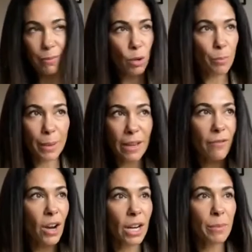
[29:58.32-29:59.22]
your B
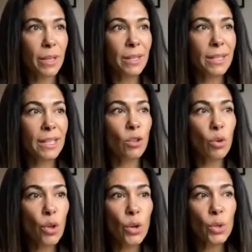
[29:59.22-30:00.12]
vitamins and
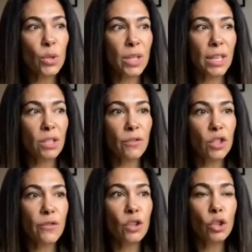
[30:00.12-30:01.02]
all those sorts of things, of
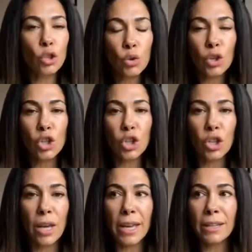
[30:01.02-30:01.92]
different
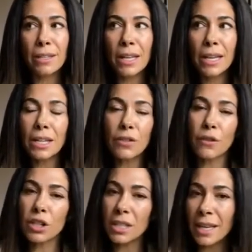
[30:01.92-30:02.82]
nutrition and
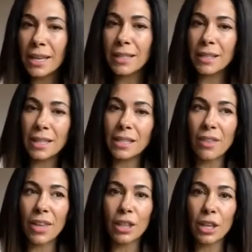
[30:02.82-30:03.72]
different teas and things
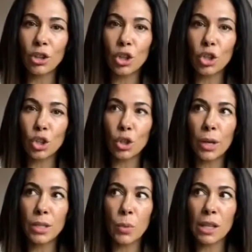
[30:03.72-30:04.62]
like that you can do, as